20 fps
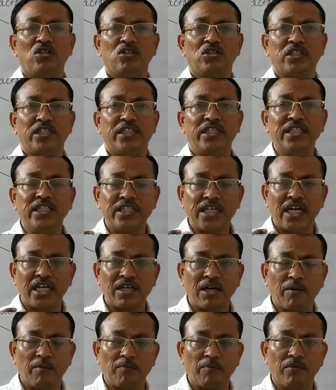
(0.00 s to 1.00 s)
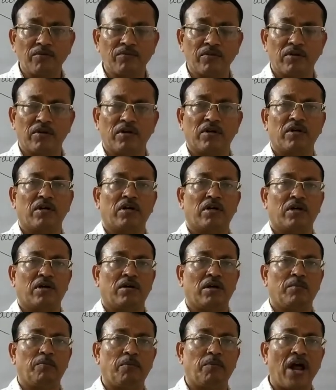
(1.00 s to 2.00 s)
In the
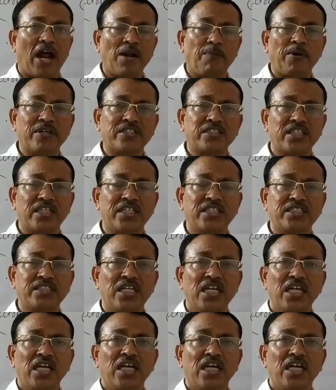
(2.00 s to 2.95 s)
blood vessels,